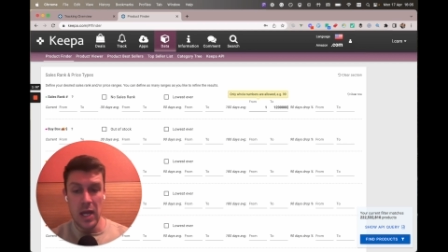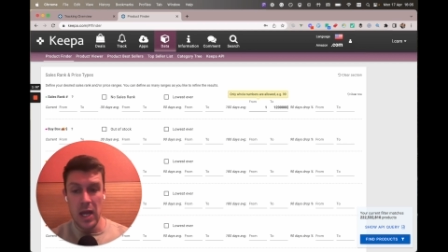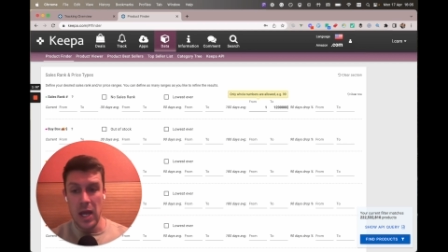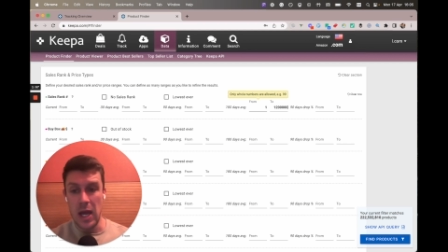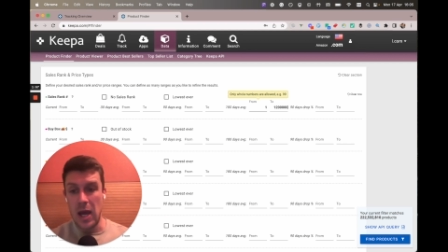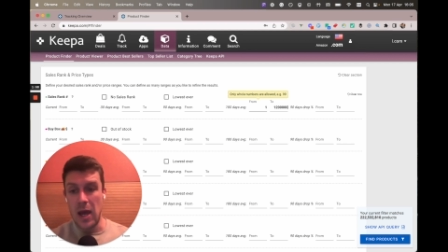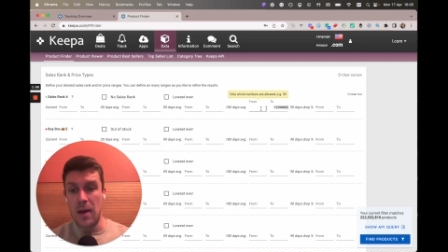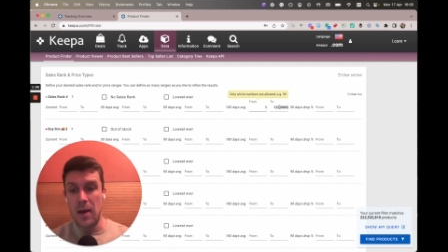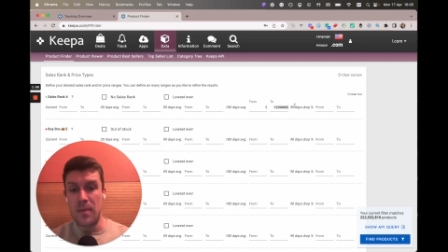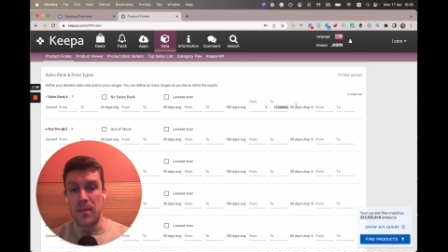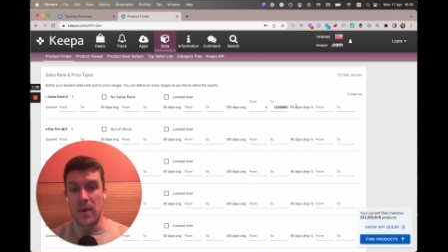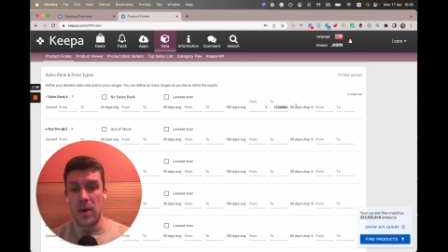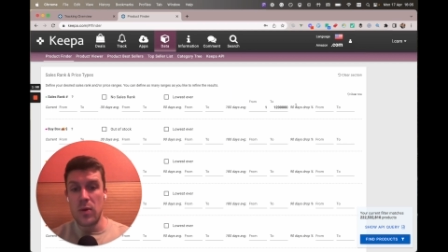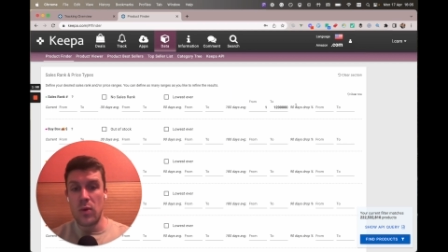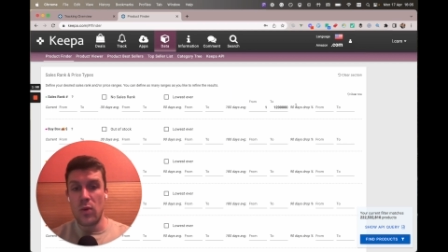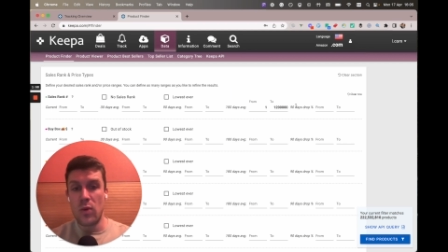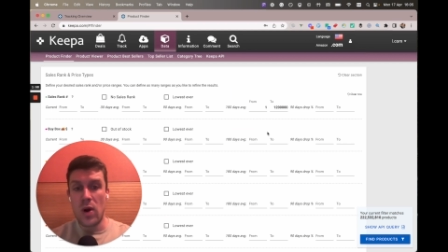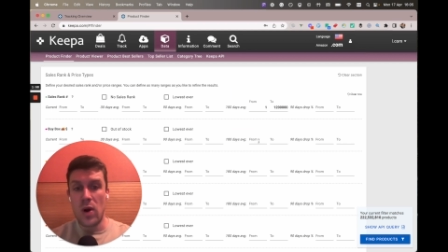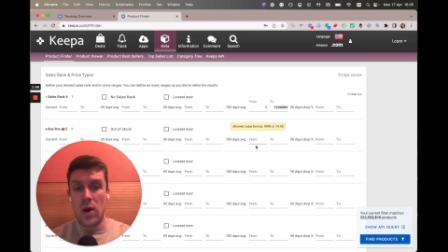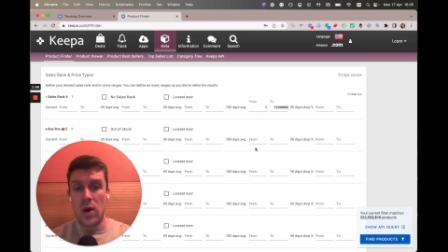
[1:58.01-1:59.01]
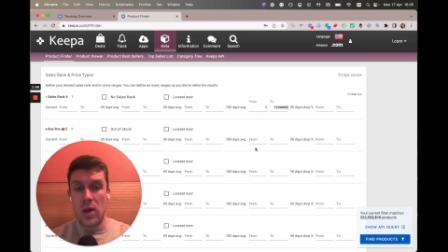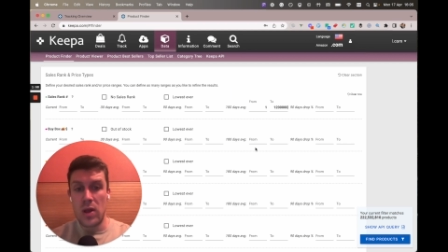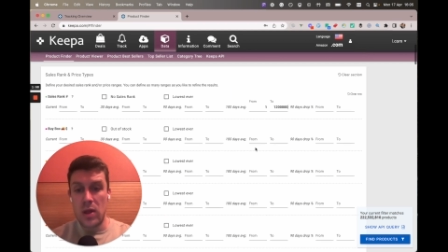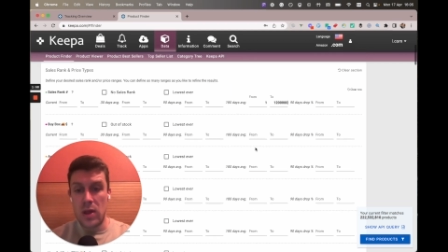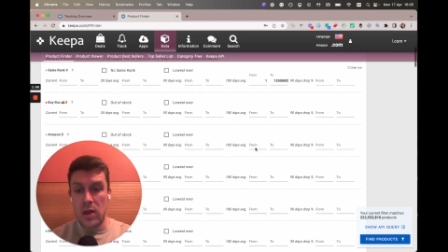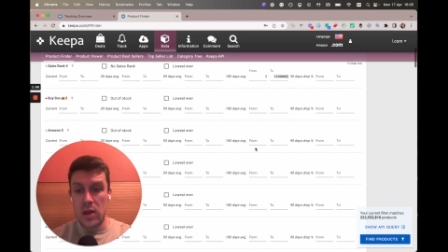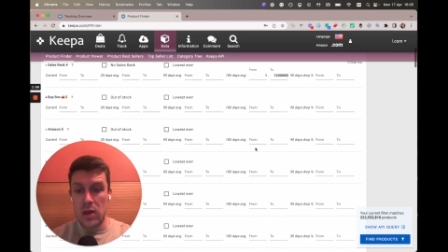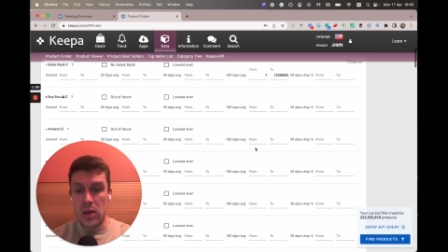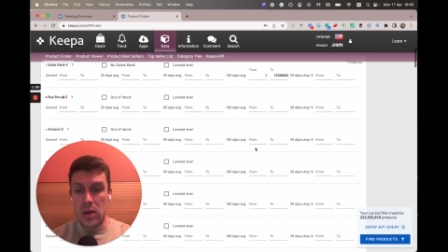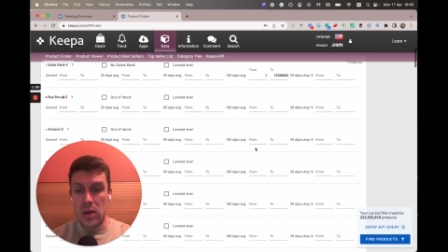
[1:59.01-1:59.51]
Um, what
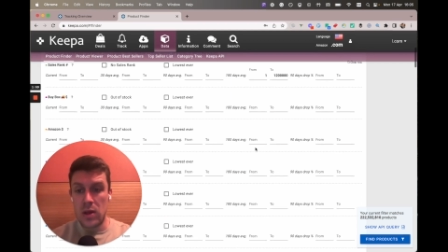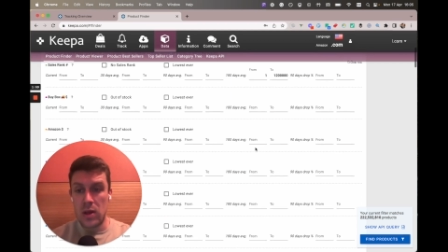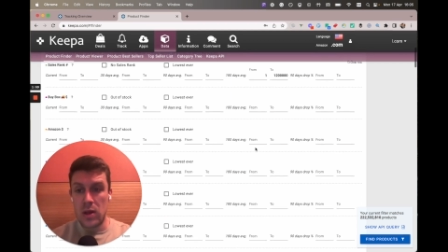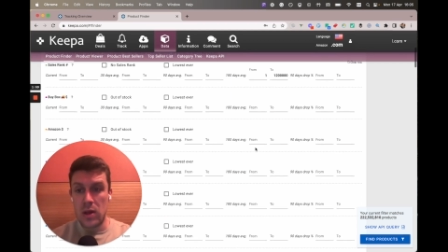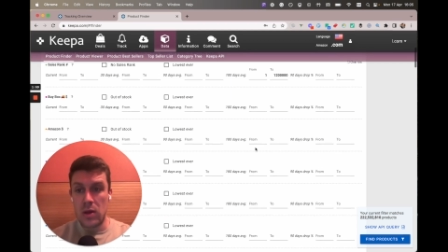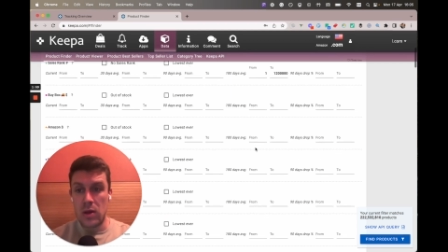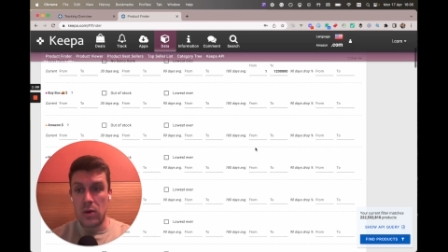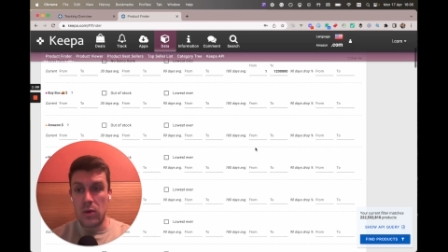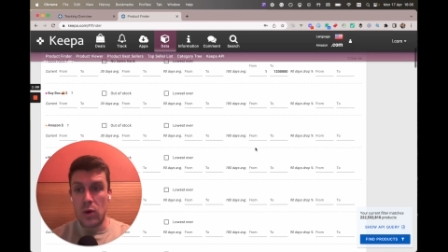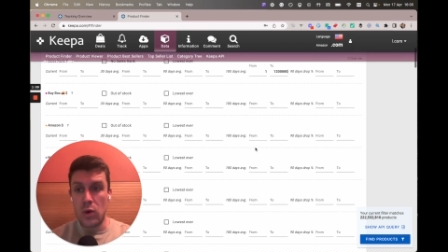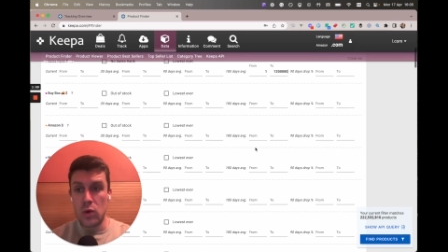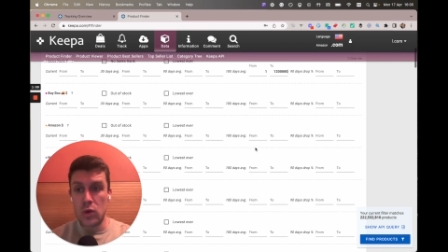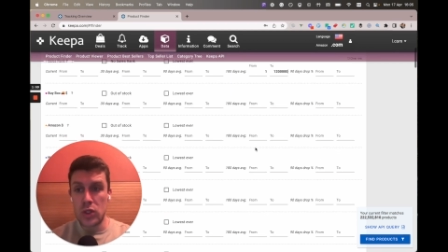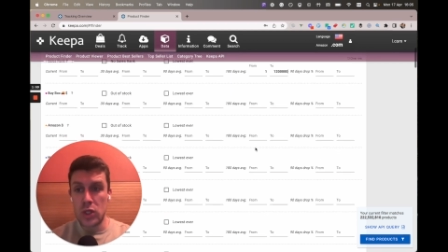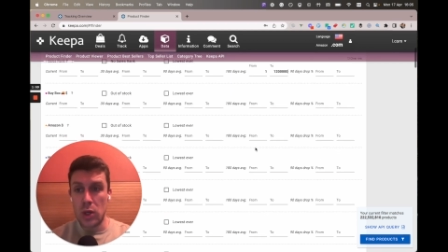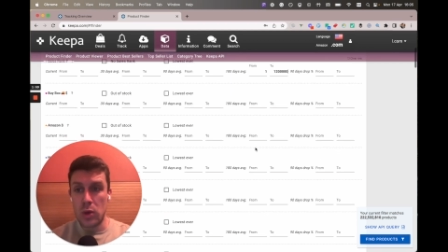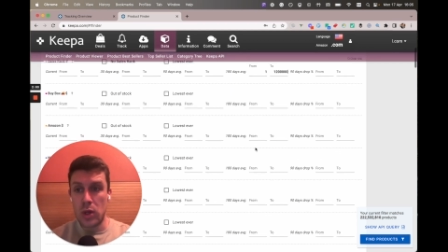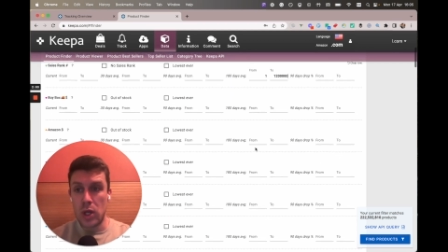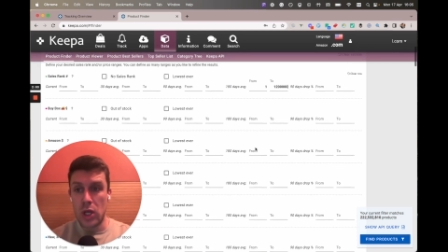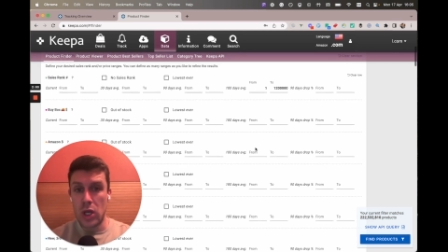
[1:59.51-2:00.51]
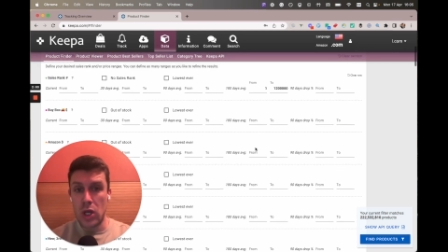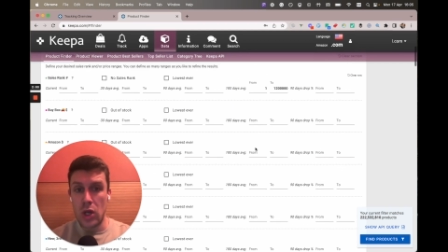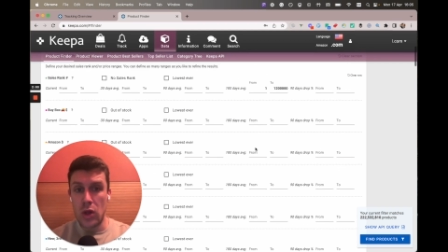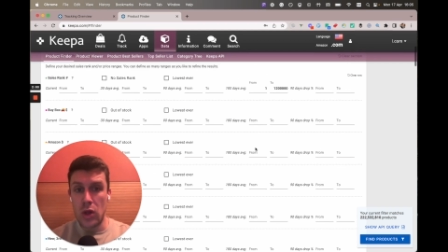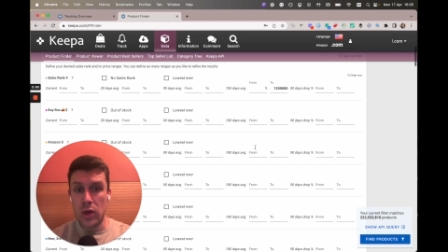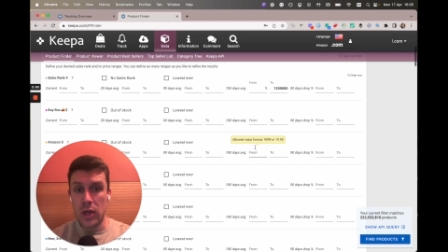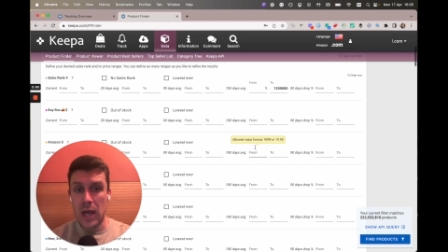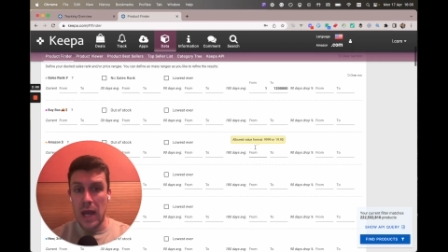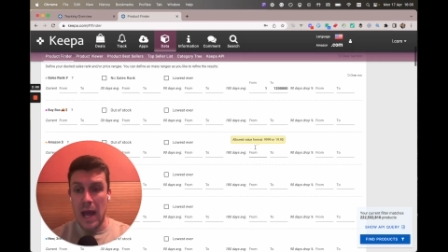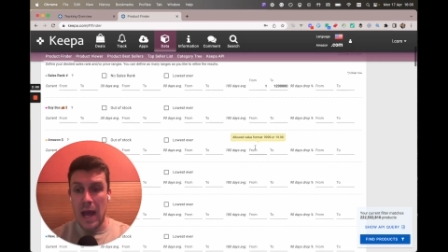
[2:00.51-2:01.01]
also going to look